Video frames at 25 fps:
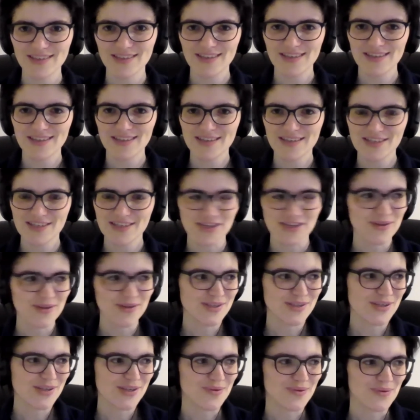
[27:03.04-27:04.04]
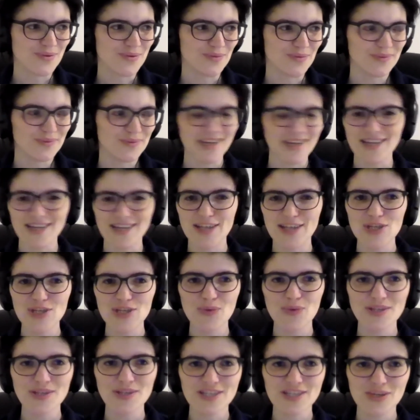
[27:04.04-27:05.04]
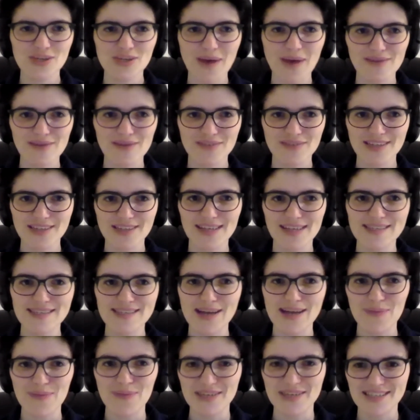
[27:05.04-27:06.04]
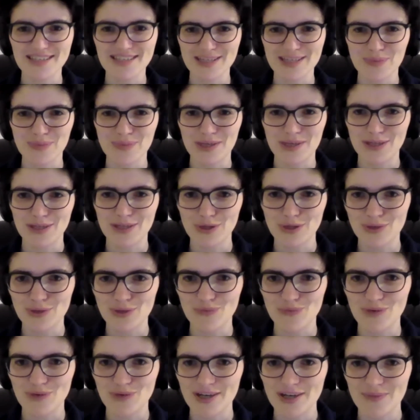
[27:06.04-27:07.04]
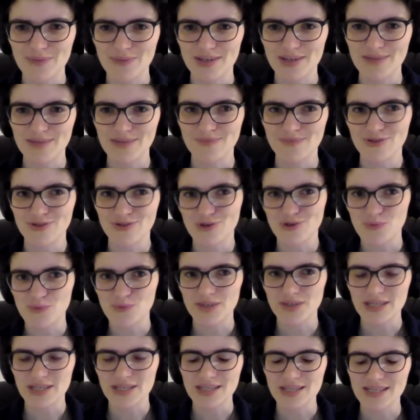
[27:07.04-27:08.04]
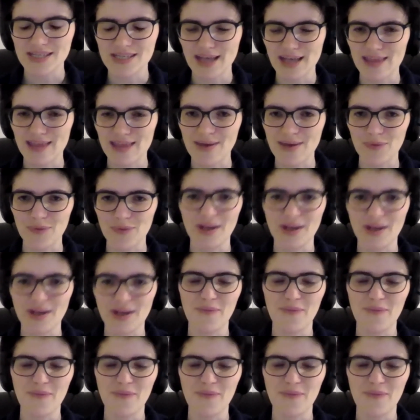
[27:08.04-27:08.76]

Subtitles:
So I just wanted to advertise that, because it's been a lot of work, but I'm super keen to get that one out.